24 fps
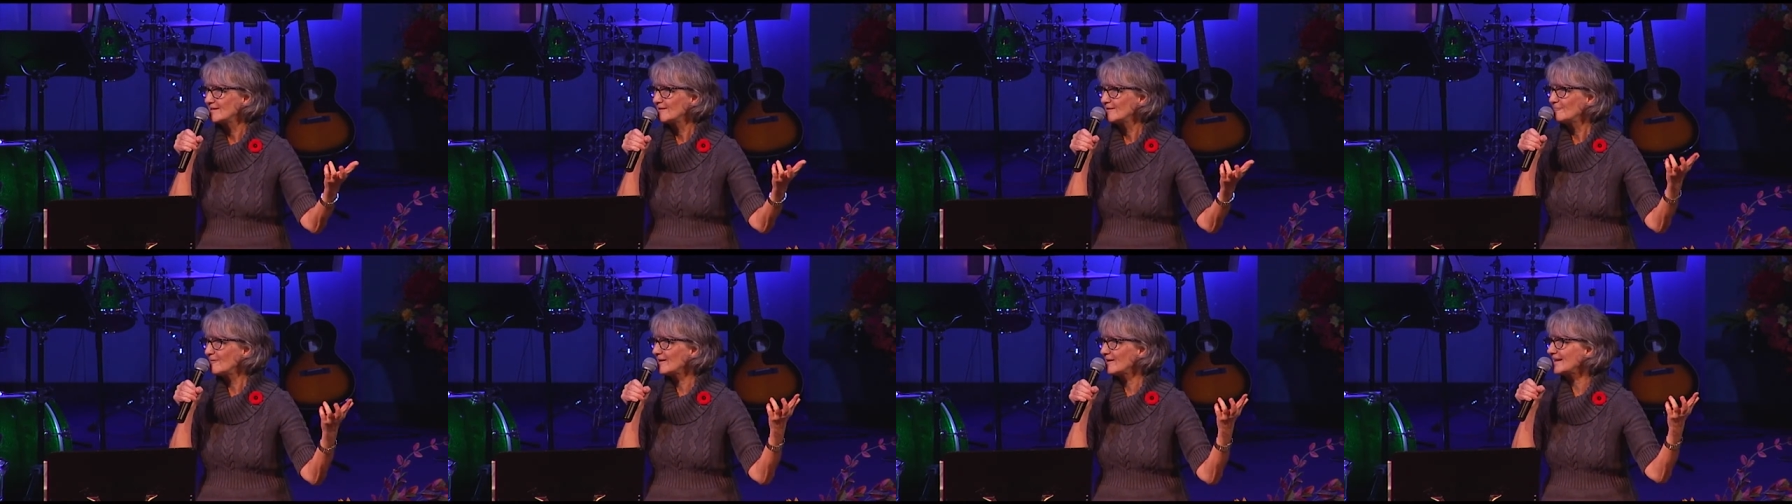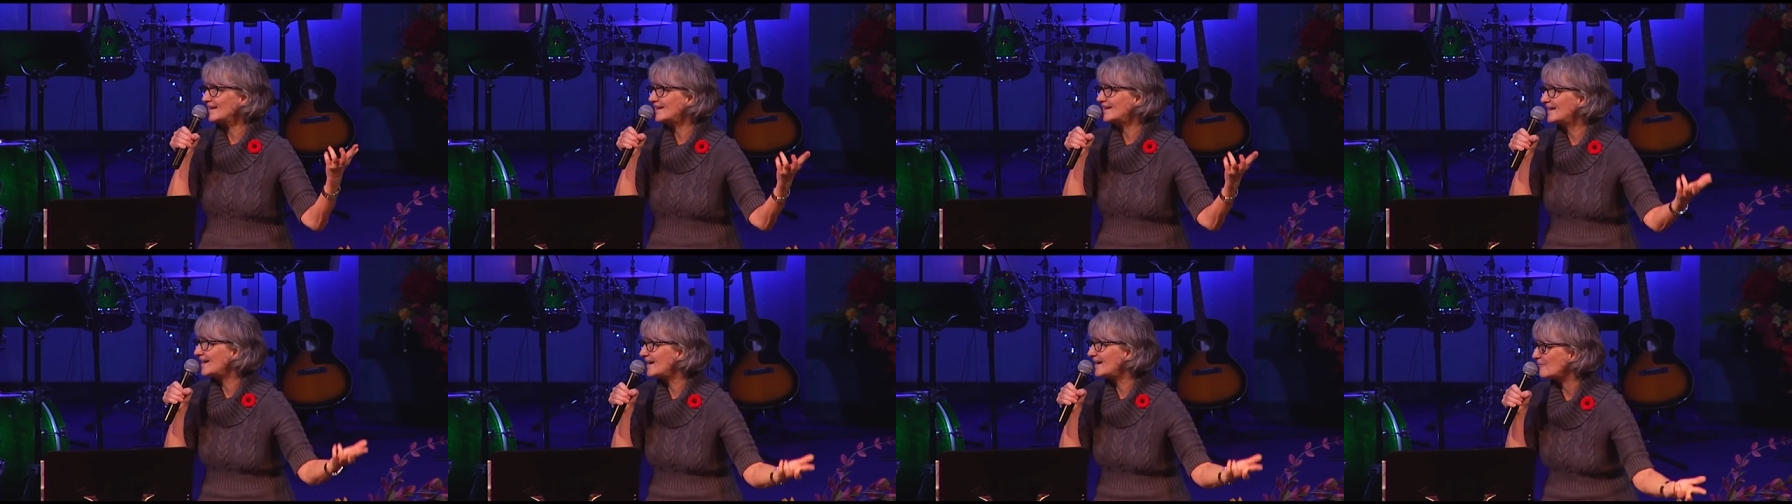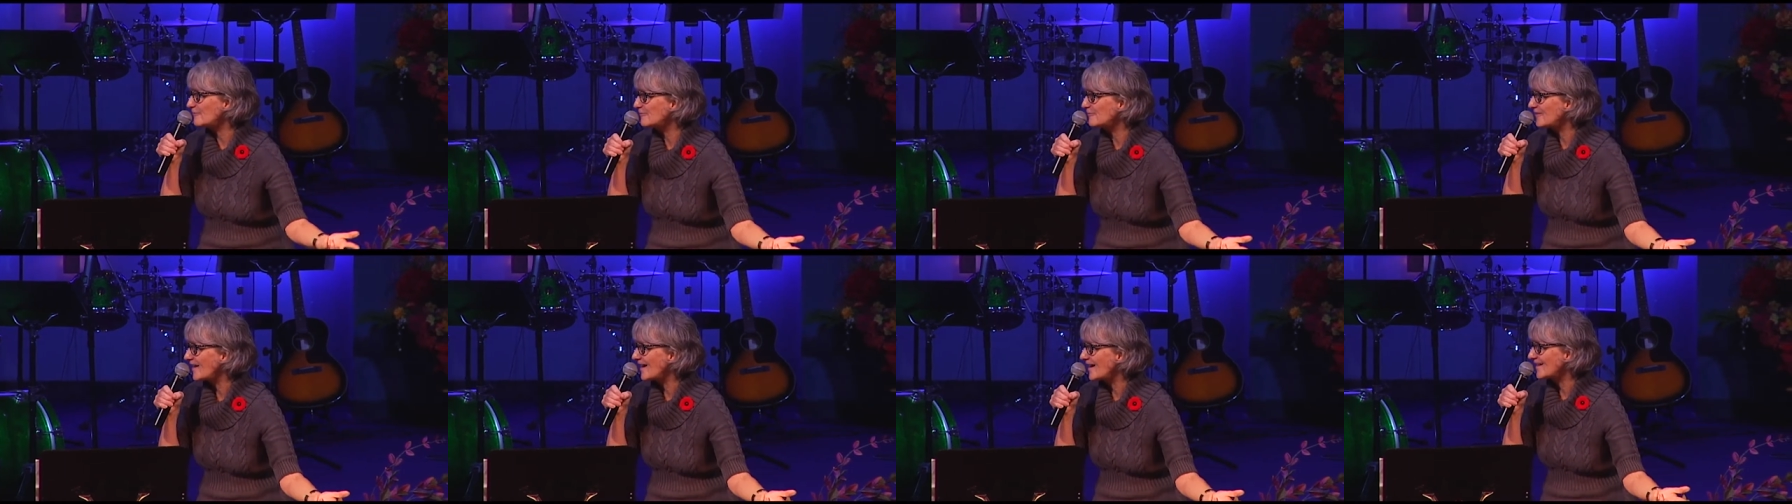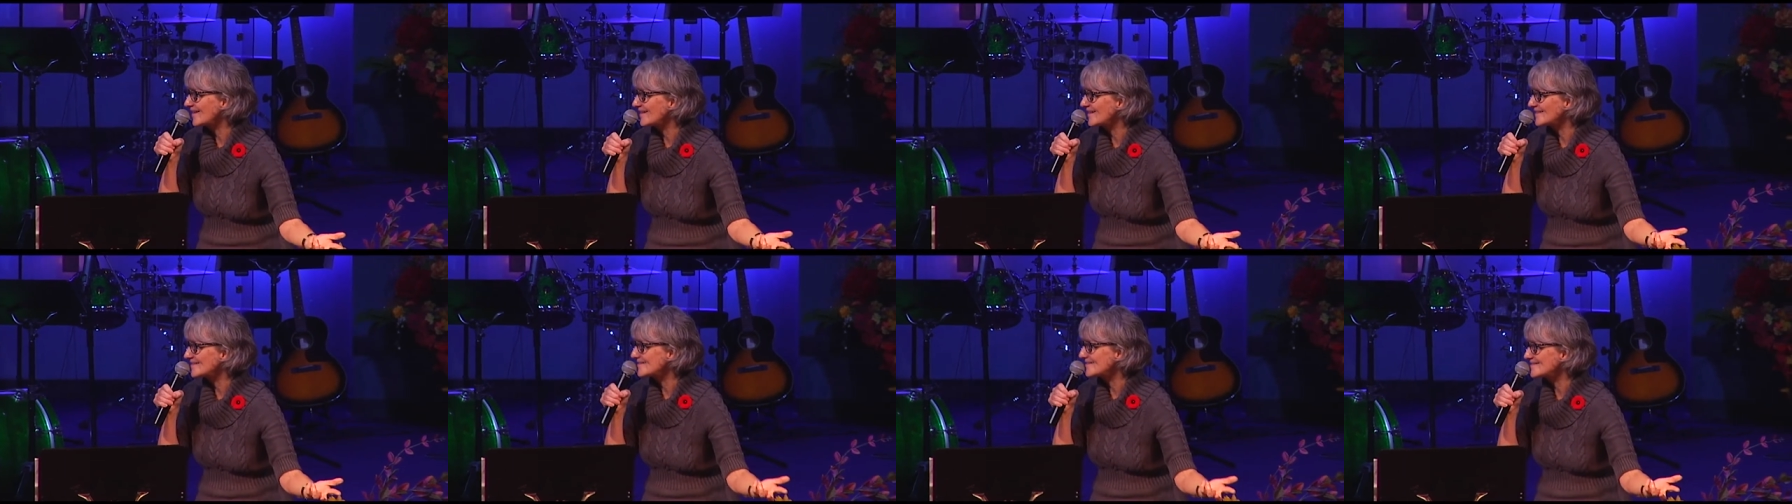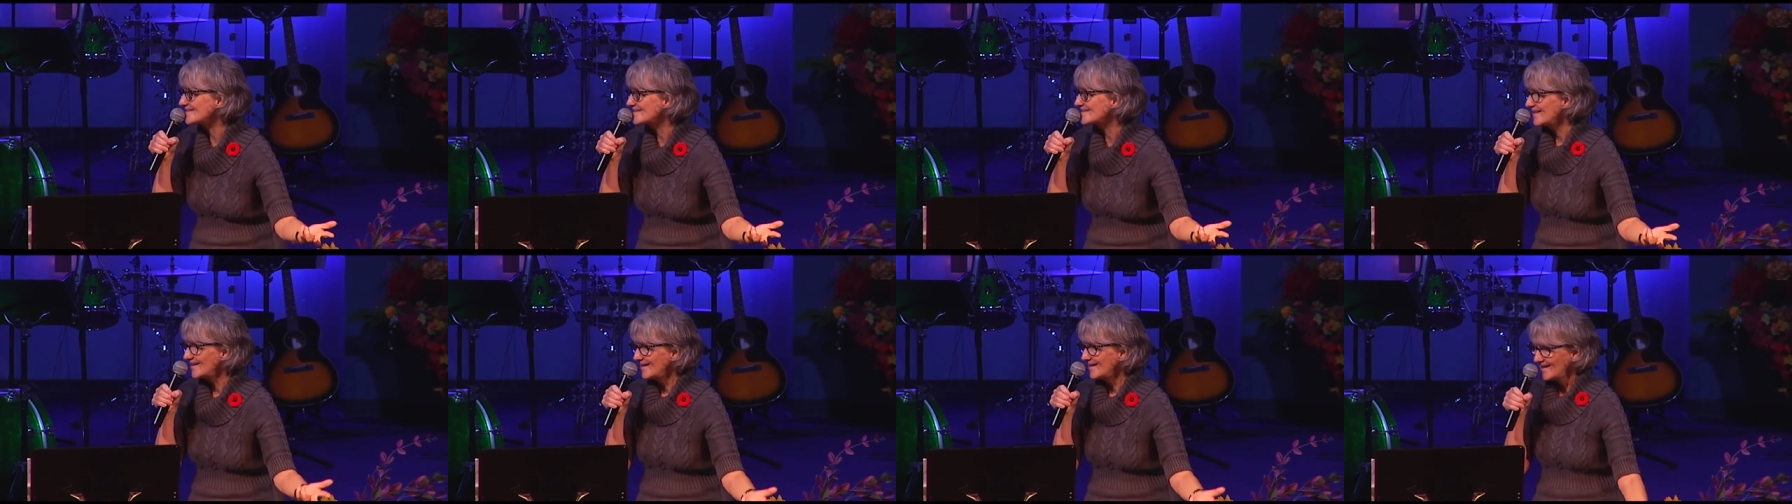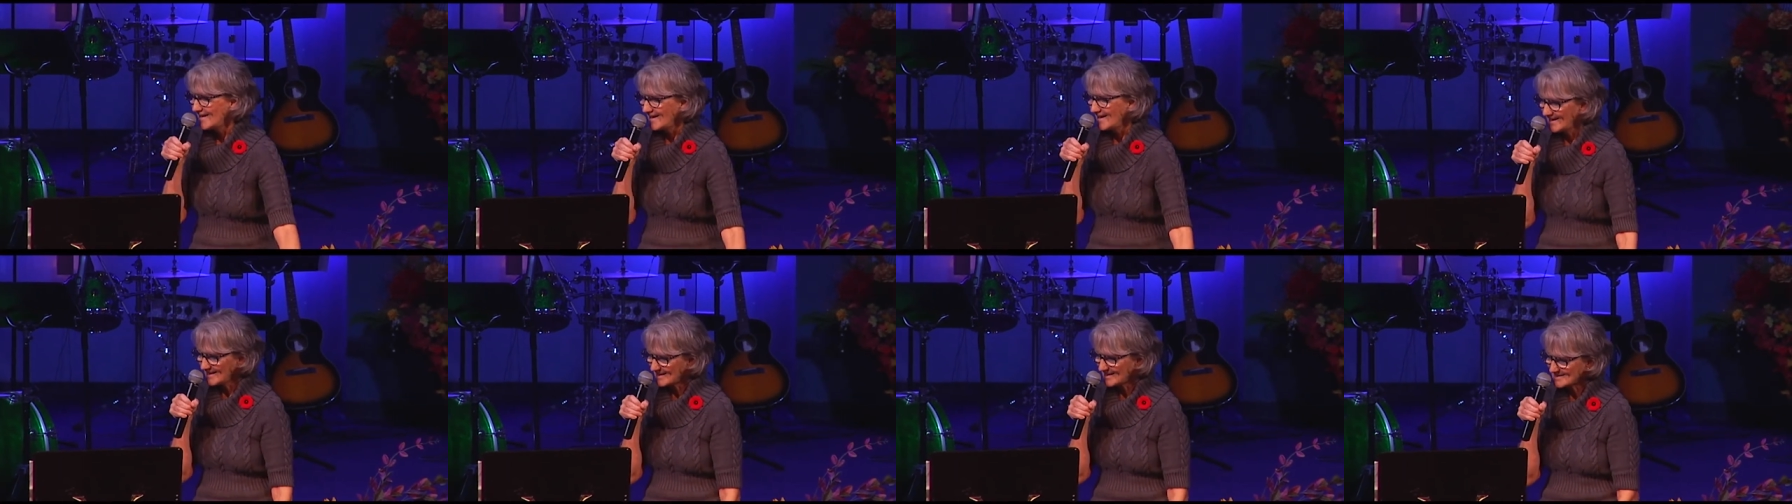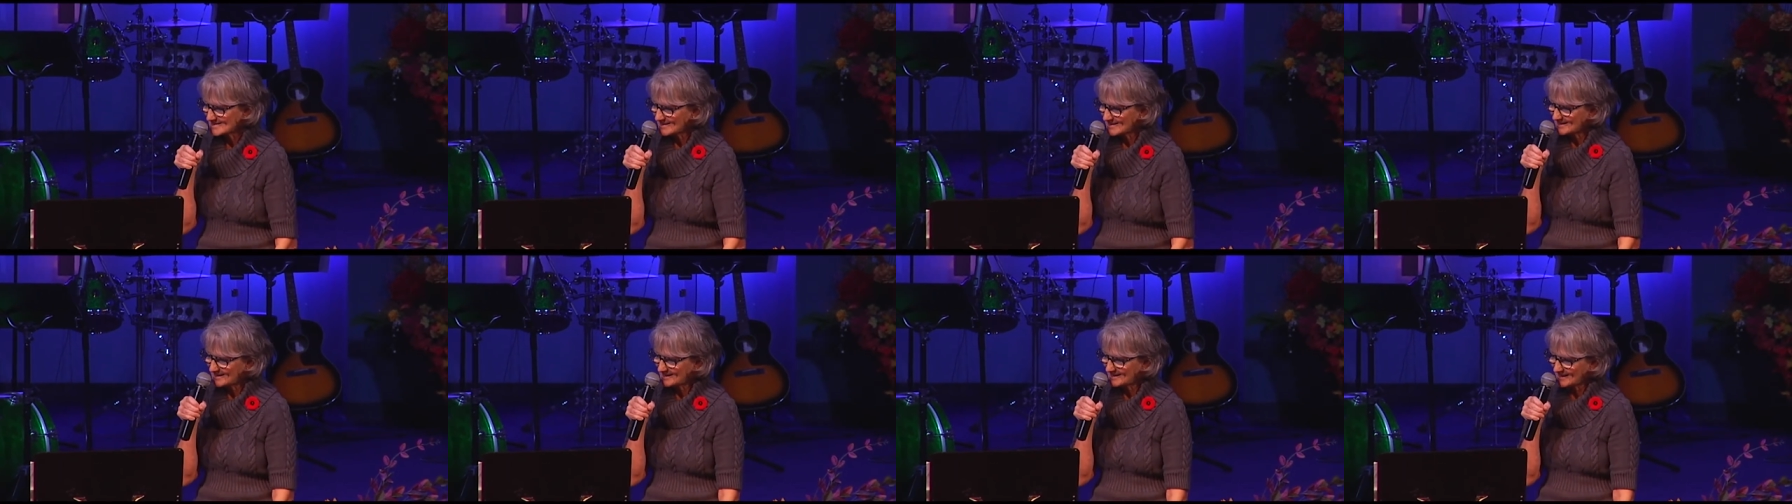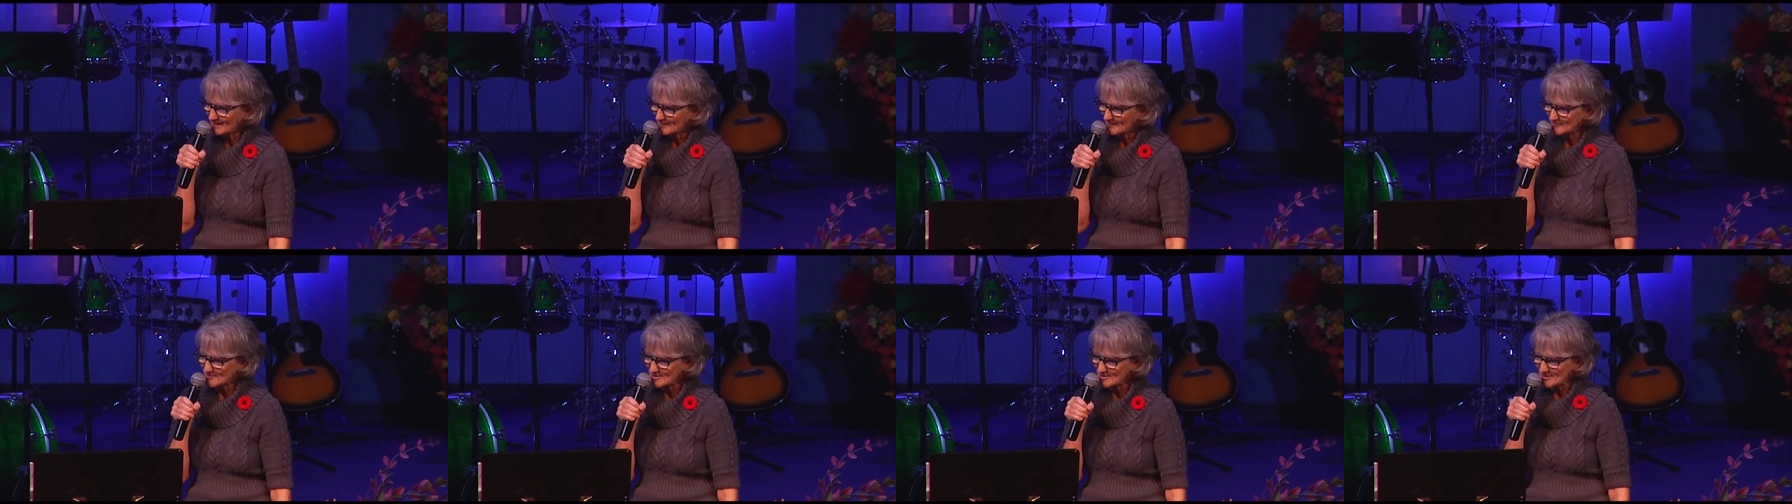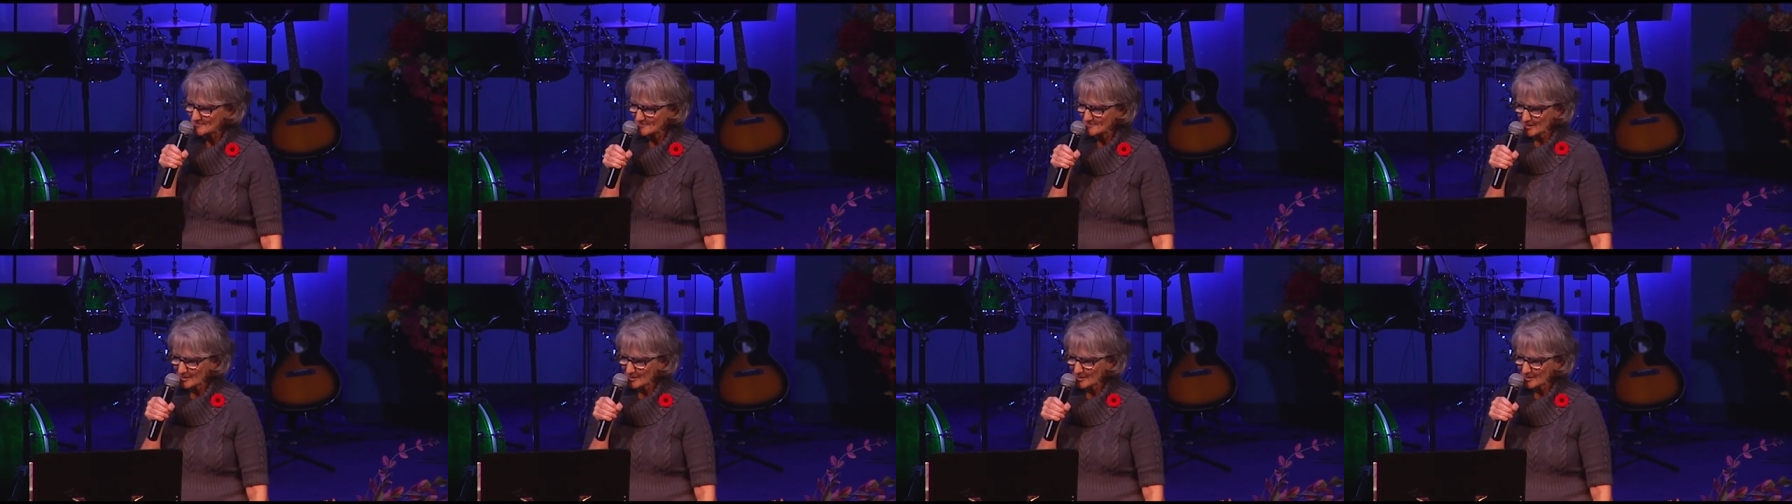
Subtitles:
What a gift that is. And it's a gift.